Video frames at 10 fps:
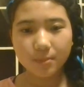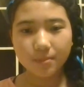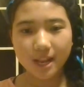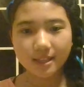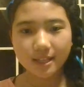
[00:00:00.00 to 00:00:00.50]

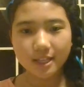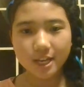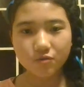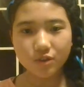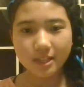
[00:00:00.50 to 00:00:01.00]

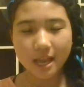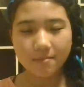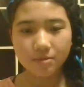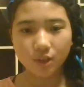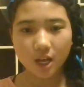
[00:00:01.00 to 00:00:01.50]
planetary
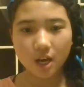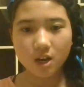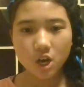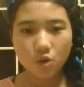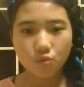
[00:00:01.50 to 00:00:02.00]

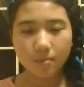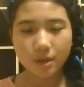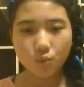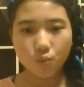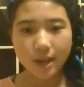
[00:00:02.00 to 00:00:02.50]
nebula will
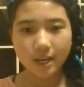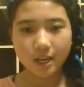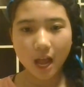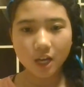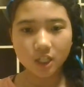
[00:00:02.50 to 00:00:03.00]
be way
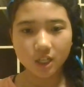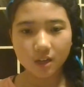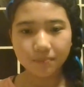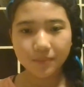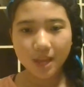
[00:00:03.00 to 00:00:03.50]

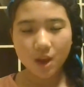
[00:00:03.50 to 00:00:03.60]
larger,